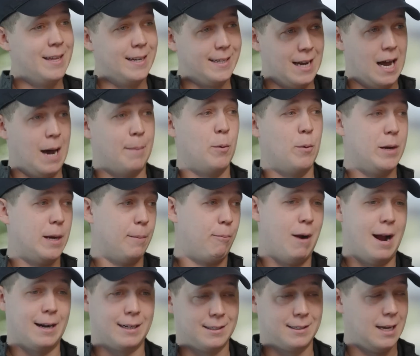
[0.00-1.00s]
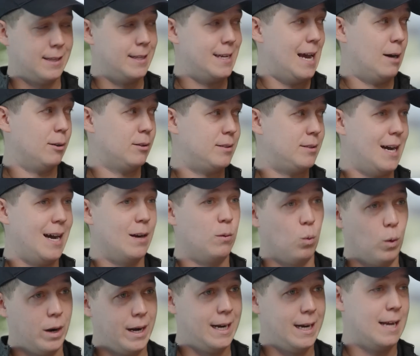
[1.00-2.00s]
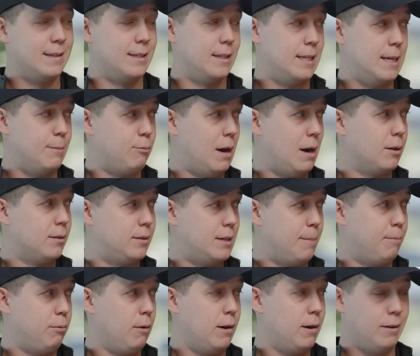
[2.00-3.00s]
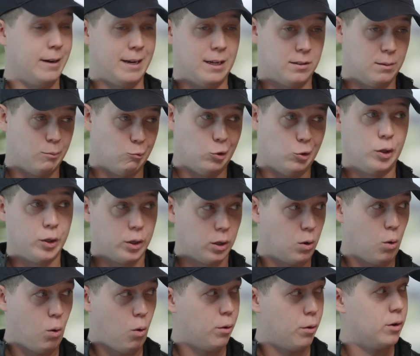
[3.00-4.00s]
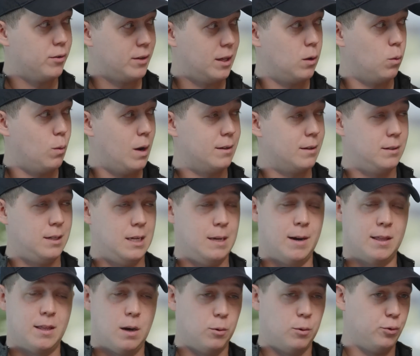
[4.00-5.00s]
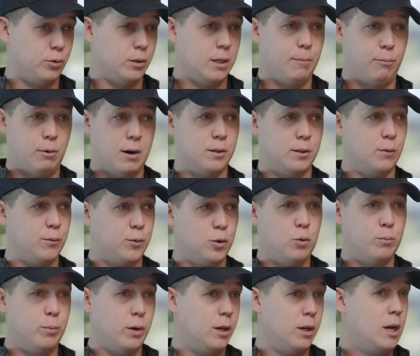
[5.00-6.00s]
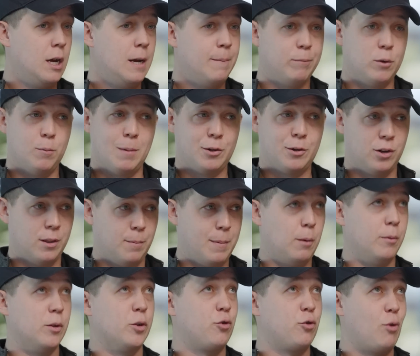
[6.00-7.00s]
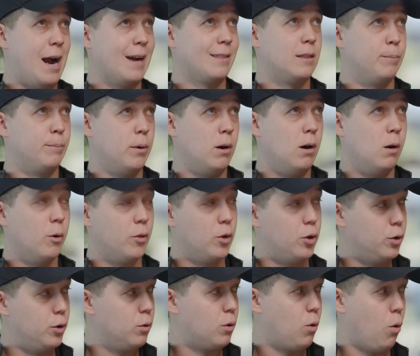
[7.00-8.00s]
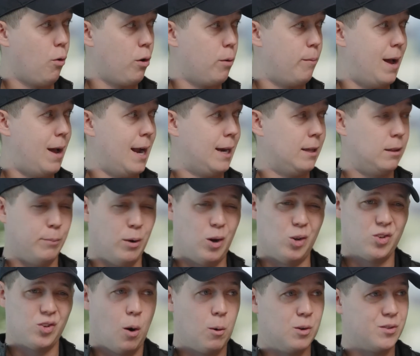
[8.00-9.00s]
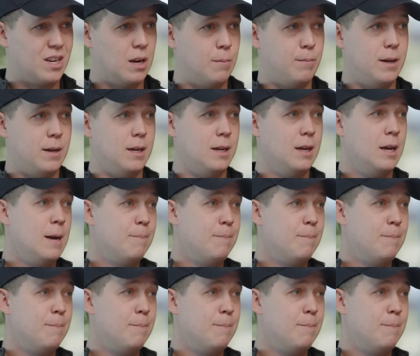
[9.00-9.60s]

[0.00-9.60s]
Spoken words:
dominant week of practice on the outside, winning as a deep route separator against some really good corners on the West team, I thought was really impressive too. But you mentioned to be able to track the ball with a new quarterback. The ball's always going to be